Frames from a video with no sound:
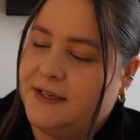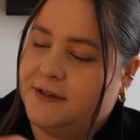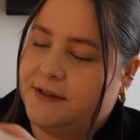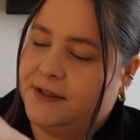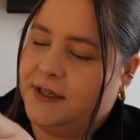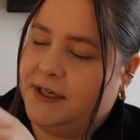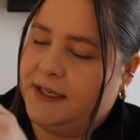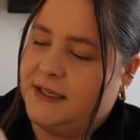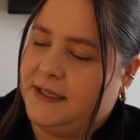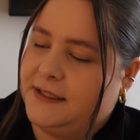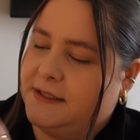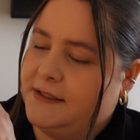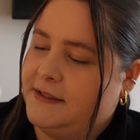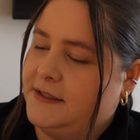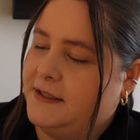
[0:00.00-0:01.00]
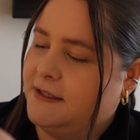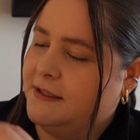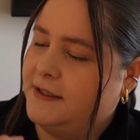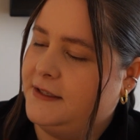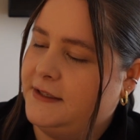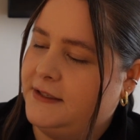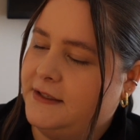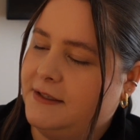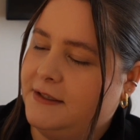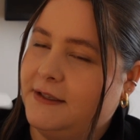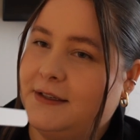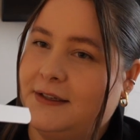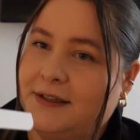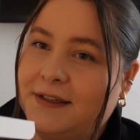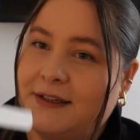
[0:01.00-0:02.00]
here is
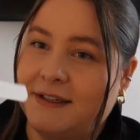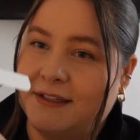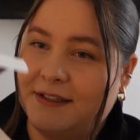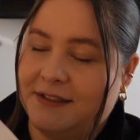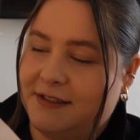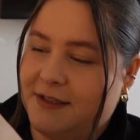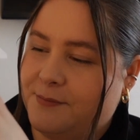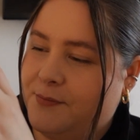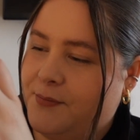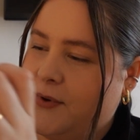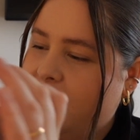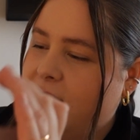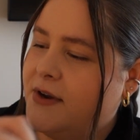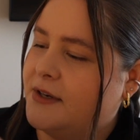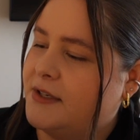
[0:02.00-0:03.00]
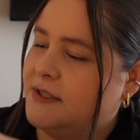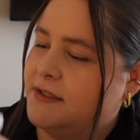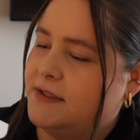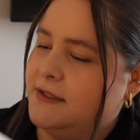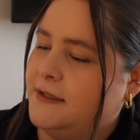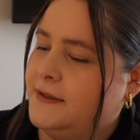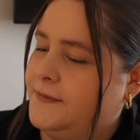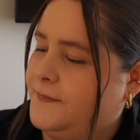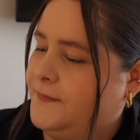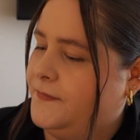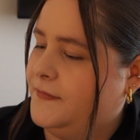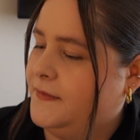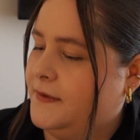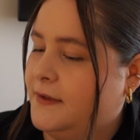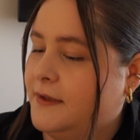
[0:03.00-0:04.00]
the box,
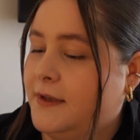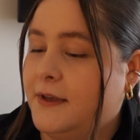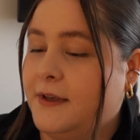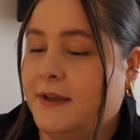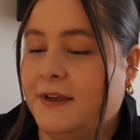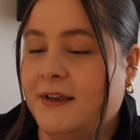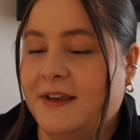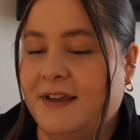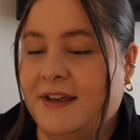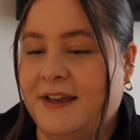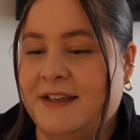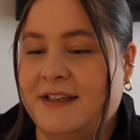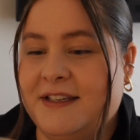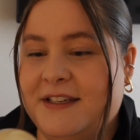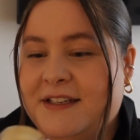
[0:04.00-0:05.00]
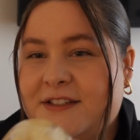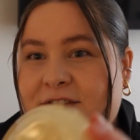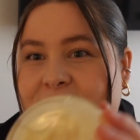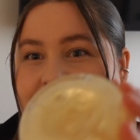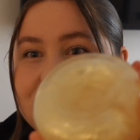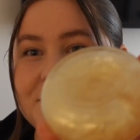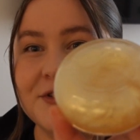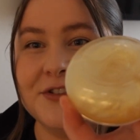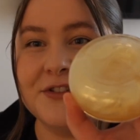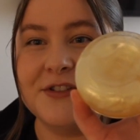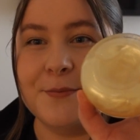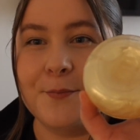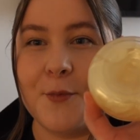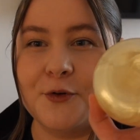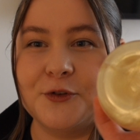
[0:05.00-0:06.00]
and it is just
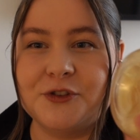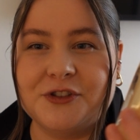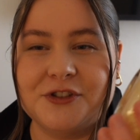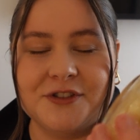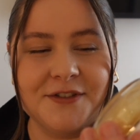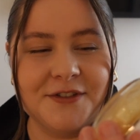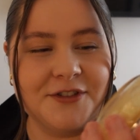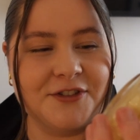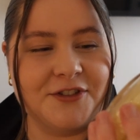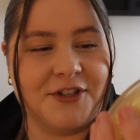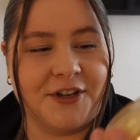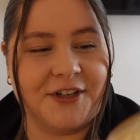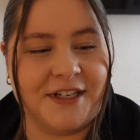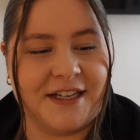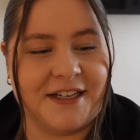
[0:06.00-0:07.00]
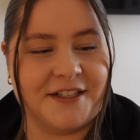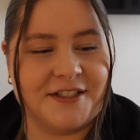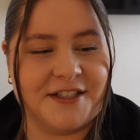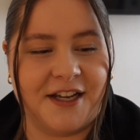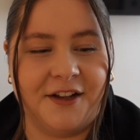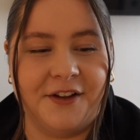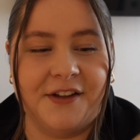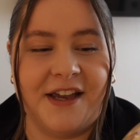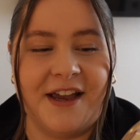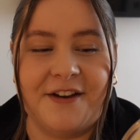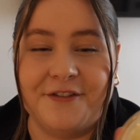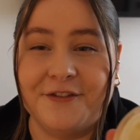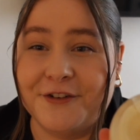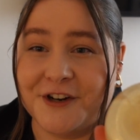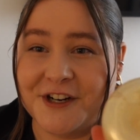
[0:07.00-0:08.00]
the most stunning gel
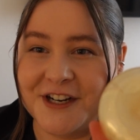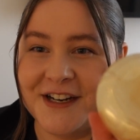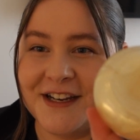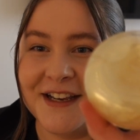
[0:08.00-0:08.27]
ever.